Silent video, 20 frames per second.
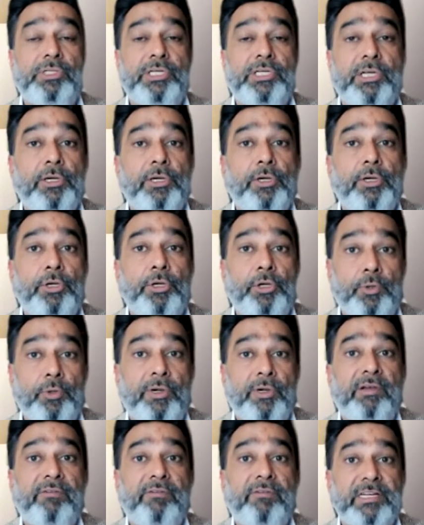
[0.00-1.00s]
to see
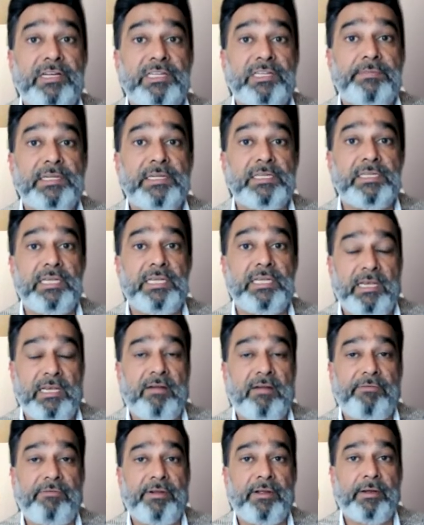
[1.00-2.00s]
newer investments in
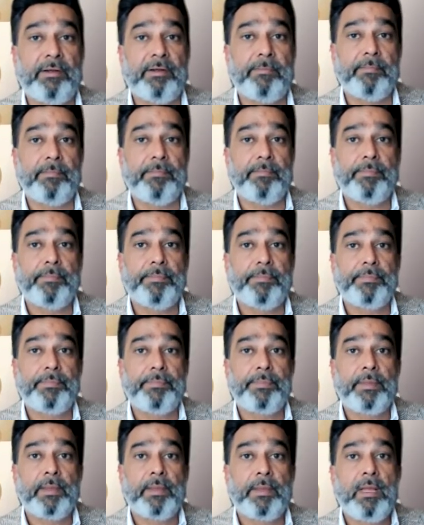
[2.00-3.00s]
Africa.
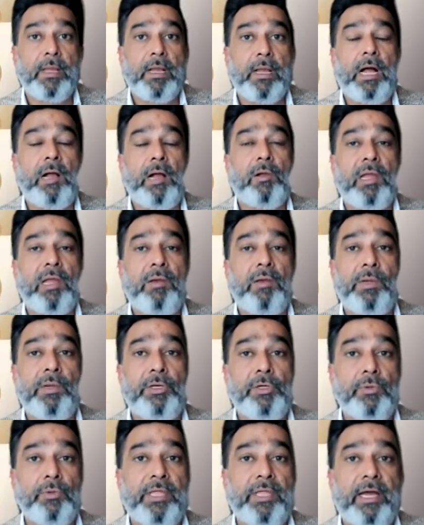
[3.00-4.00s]
How can we
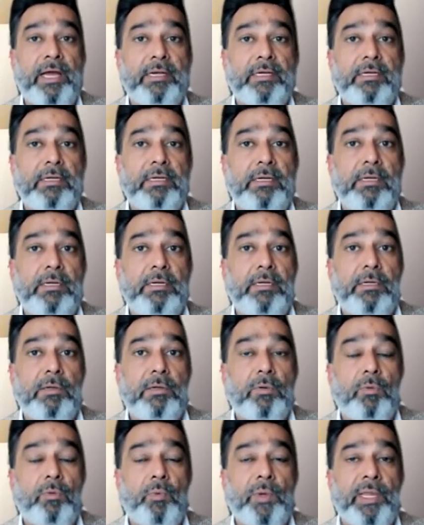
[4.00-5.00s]
do that?
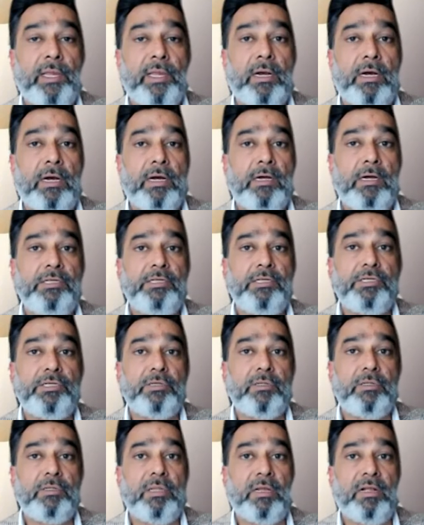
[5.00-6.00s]
We urge
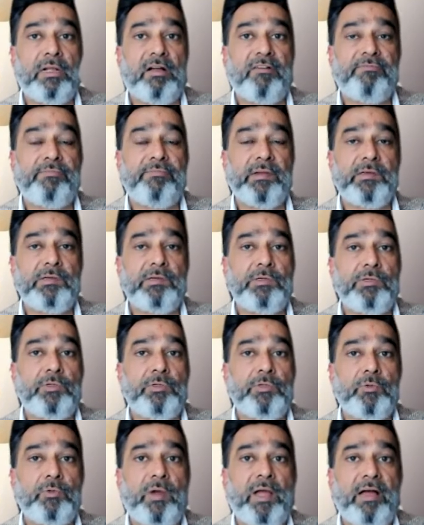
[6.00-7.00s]
the government
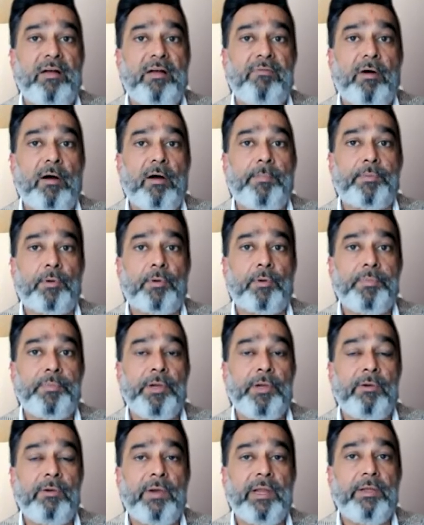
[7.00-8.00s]
to have
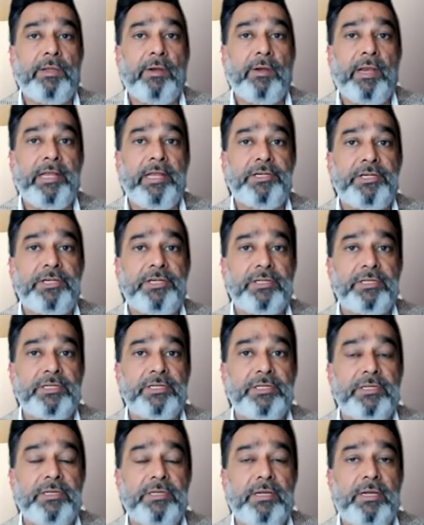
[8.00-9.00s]
appropriate regulations,
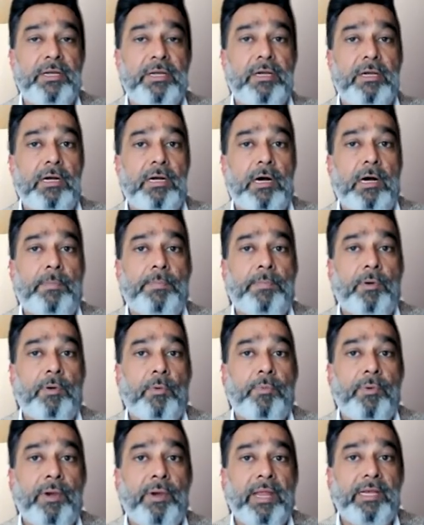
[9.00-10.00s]

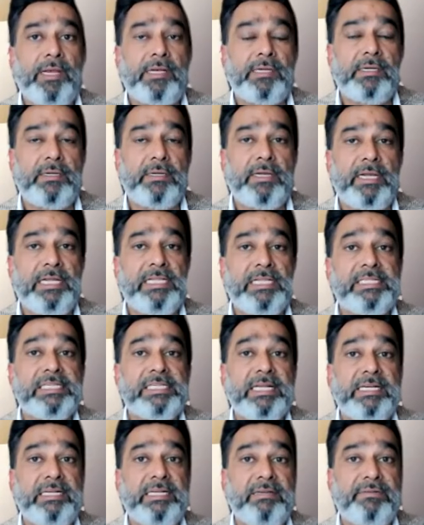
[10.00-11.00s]
appropriate
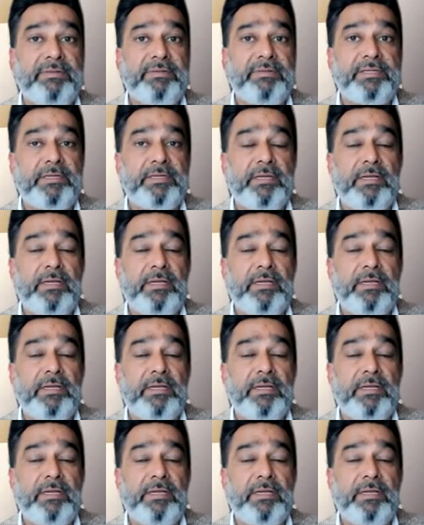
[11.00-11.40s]
incentives,